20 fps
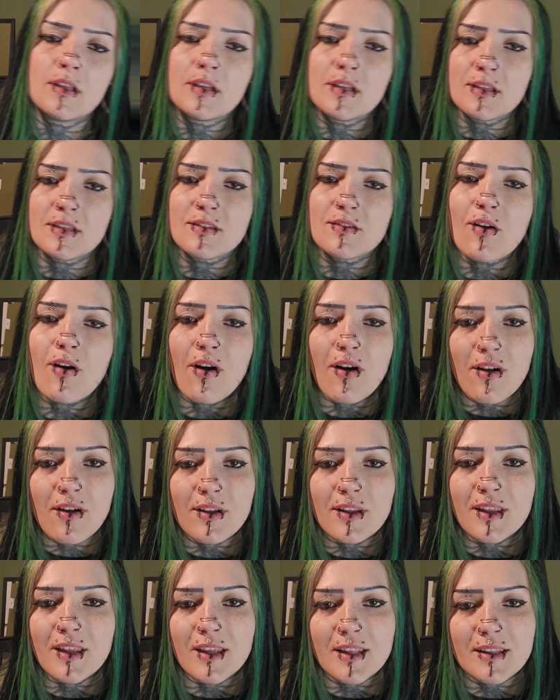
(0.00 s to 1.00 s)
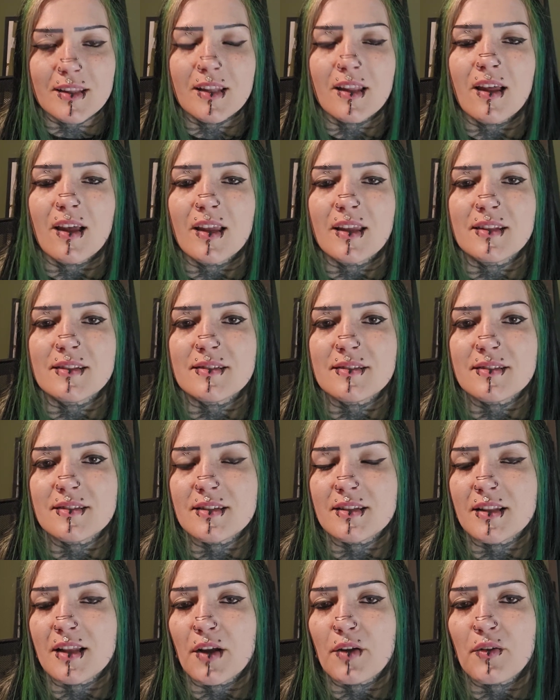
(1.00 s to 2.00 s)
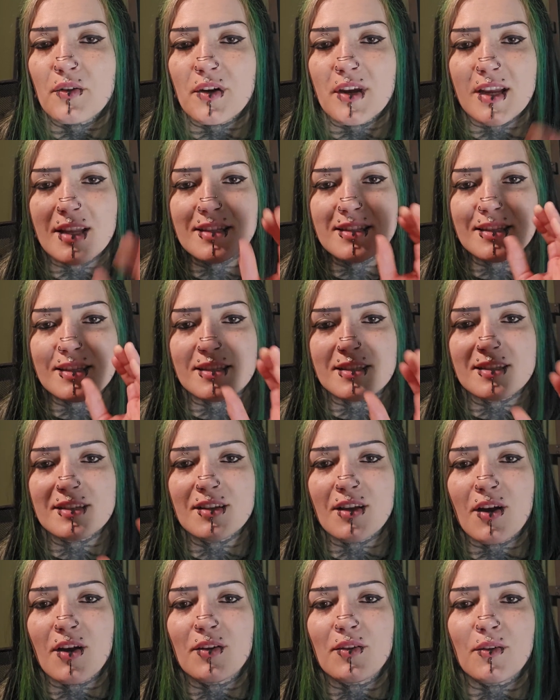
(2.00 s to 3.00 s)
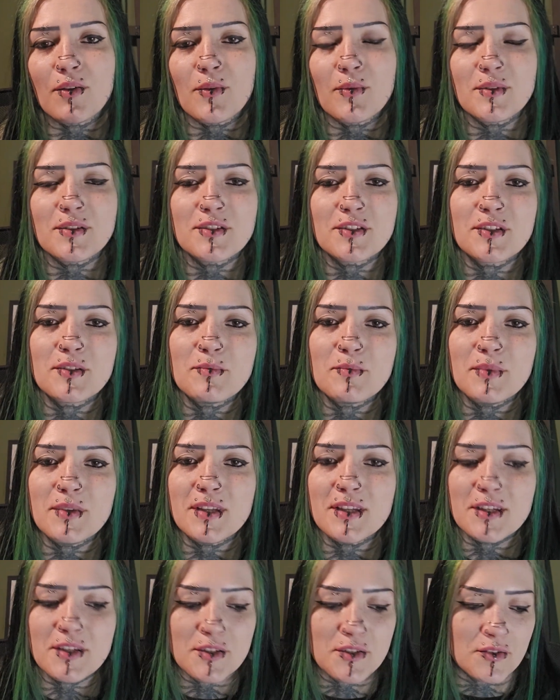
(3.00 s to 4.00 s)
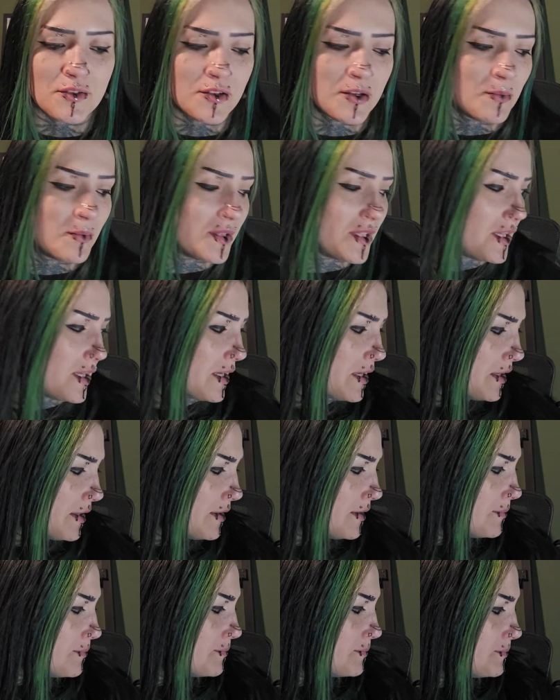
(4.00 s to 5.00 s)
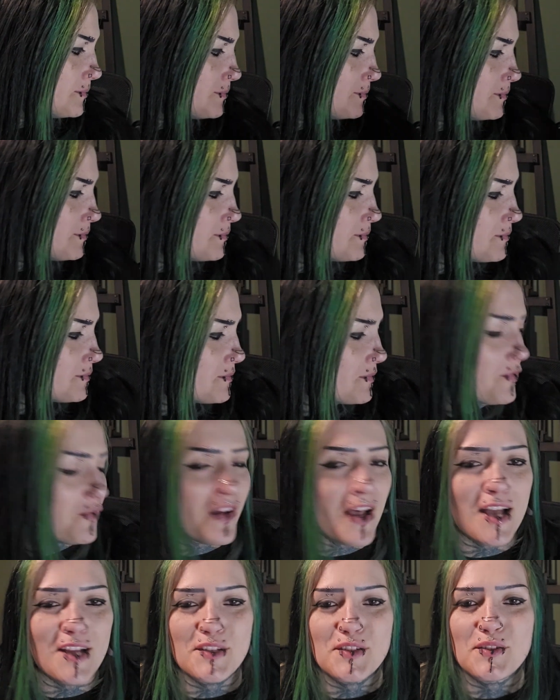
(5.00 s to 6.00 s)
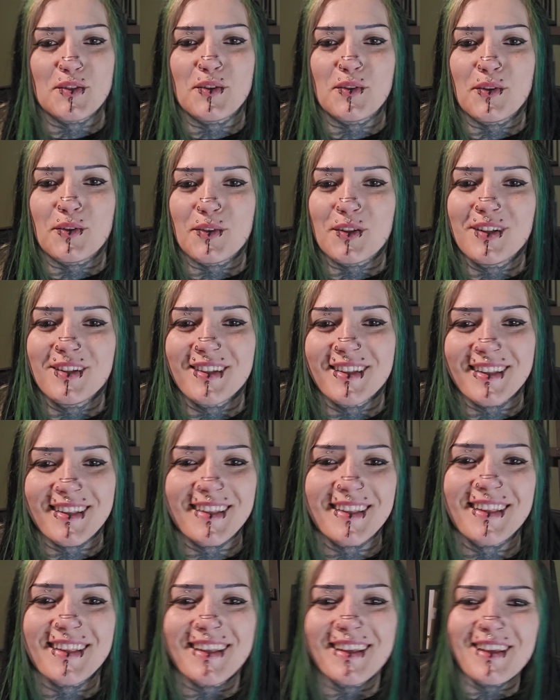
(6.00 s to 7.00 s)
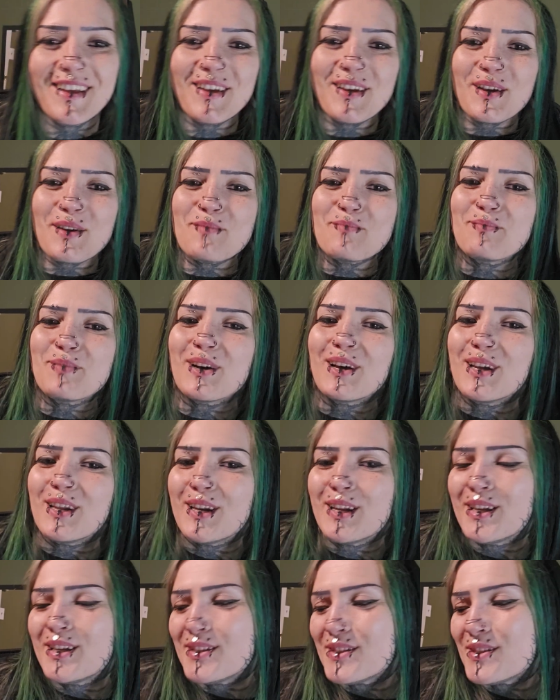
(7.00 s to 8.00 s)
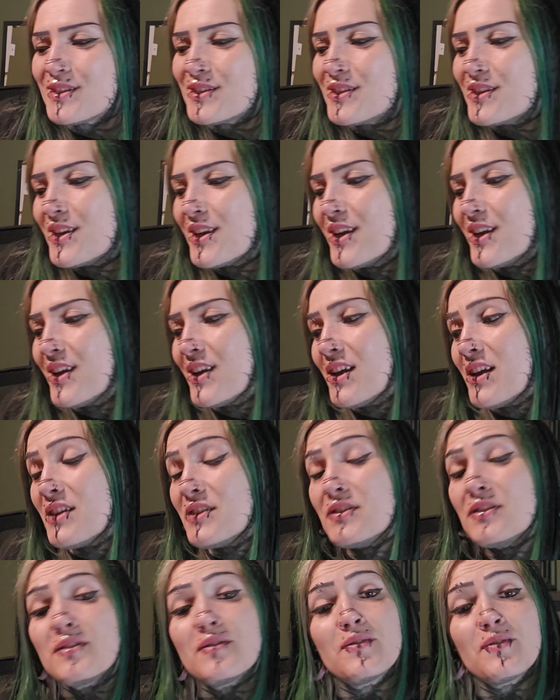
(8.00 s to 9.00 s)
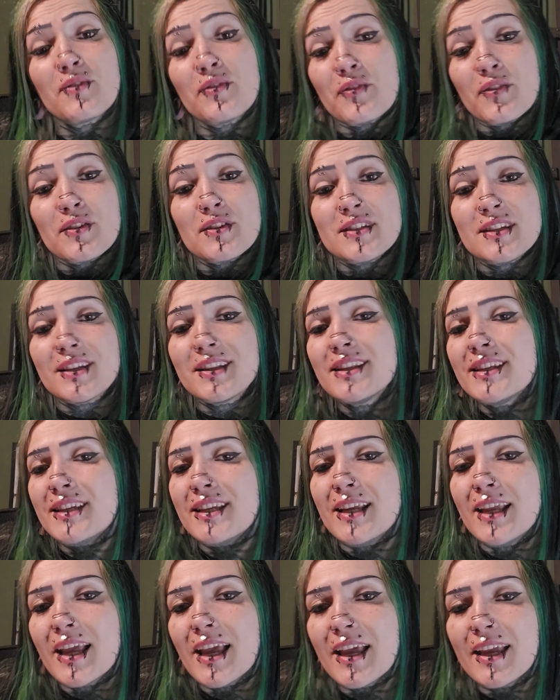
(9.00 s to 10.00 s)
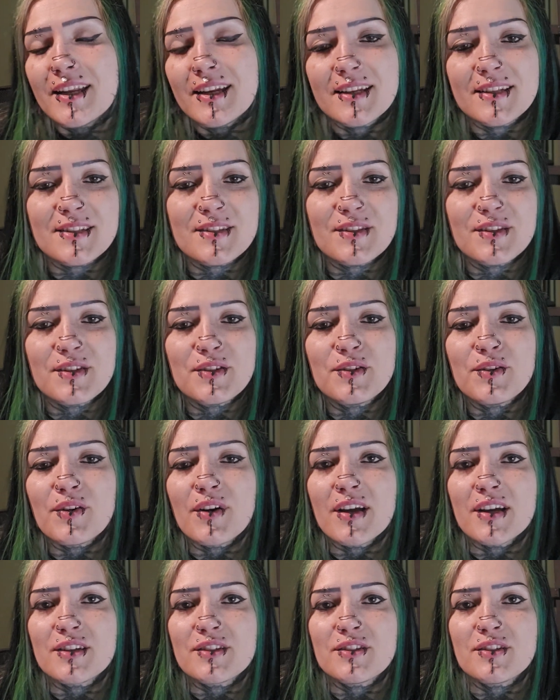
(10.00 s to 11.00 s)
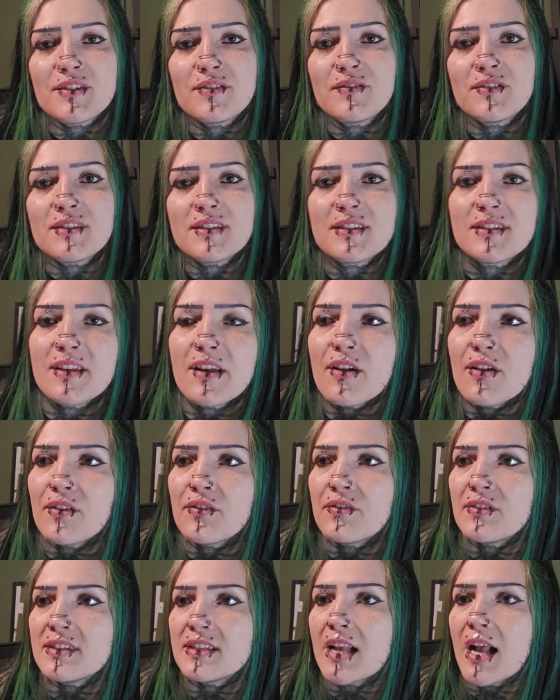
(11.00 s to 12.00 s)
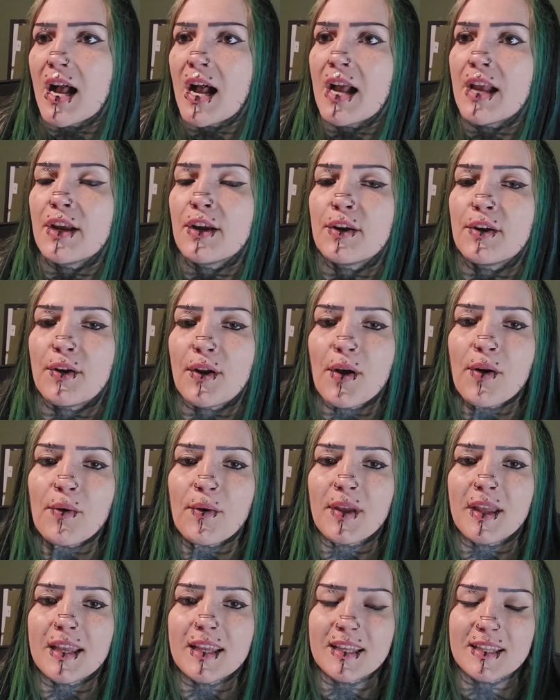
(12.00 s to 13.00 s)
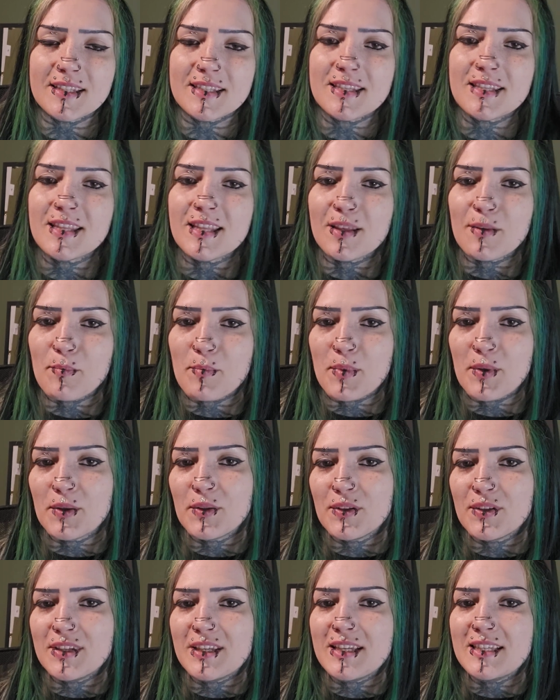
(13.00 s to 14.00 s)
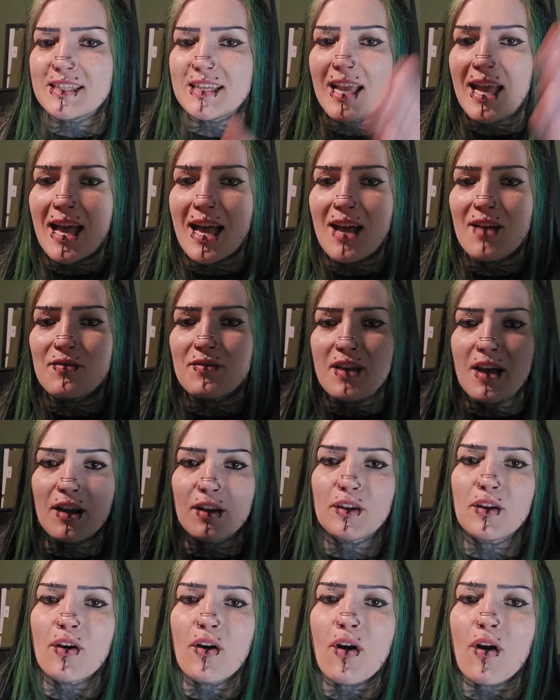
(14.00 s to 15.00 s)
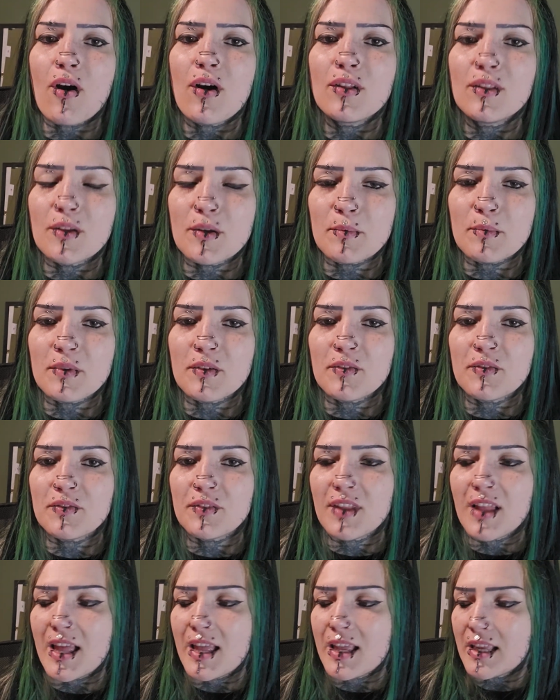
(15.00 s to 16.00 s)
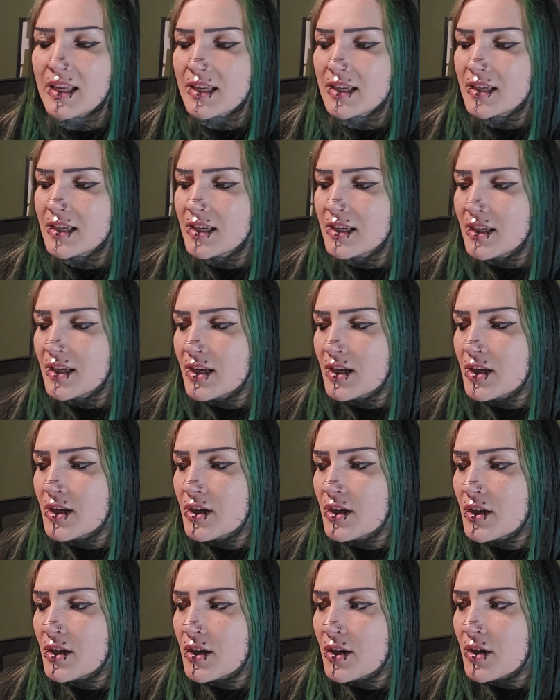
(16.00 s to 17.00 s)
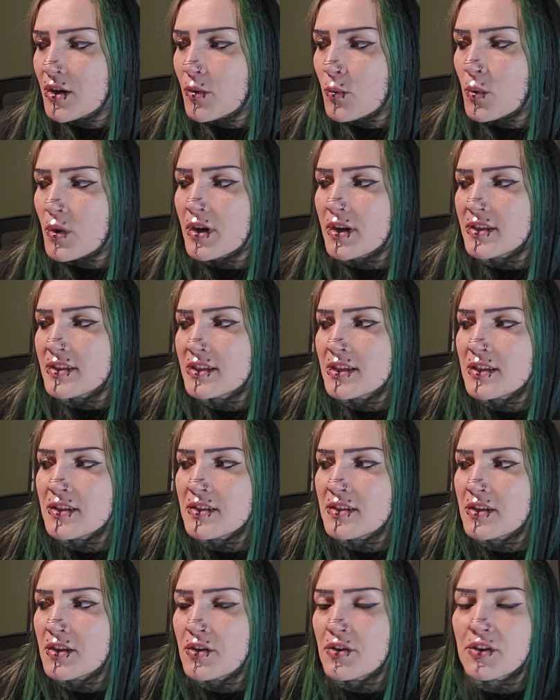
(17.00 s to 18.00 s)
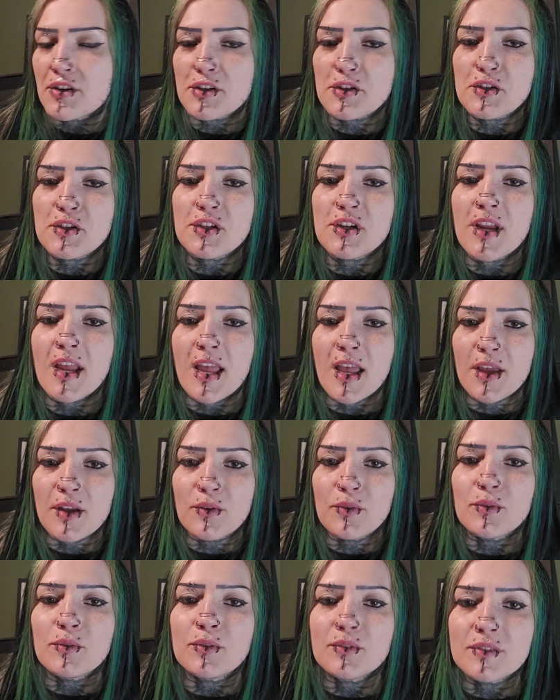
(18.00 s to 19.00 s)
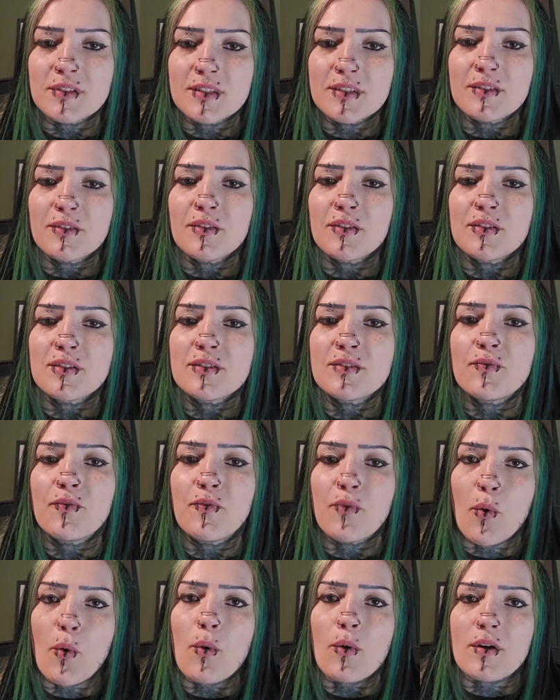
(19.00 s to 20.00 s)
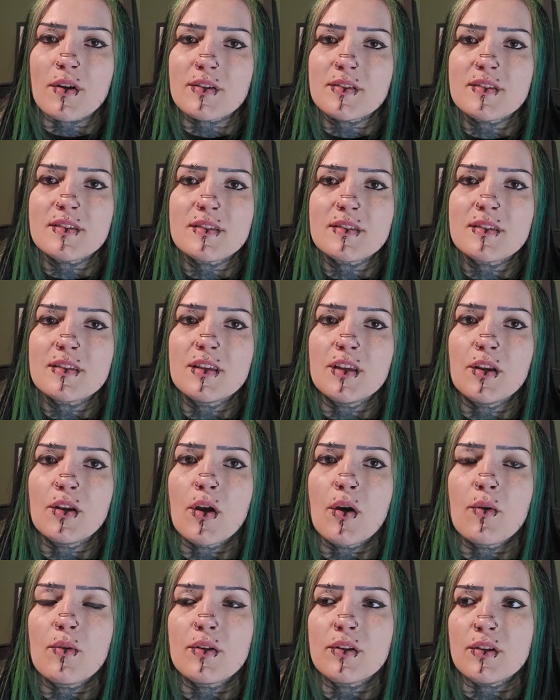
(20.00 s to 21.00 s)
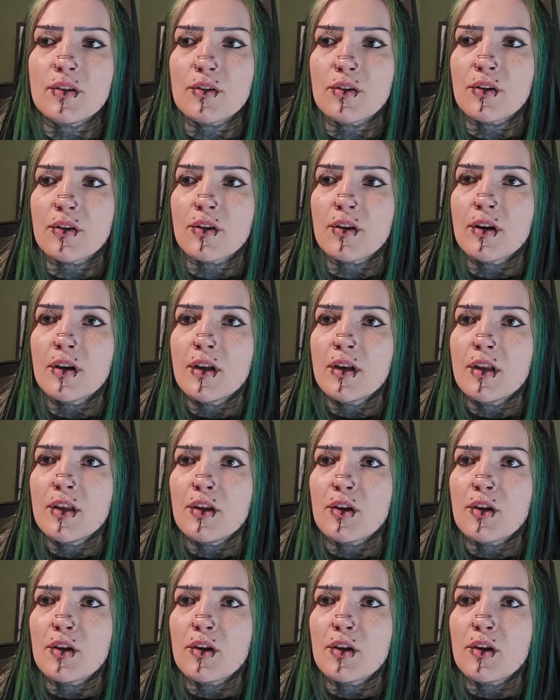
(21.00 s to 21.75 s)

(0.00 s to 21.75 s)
it is all yin lines, and that creates this tunnel, which can be extremely vaginal. But it's the fertility gate. It's the direction of the self. It's higher knowing. It's the ability to have that column of like what is considered a channeled force, and you're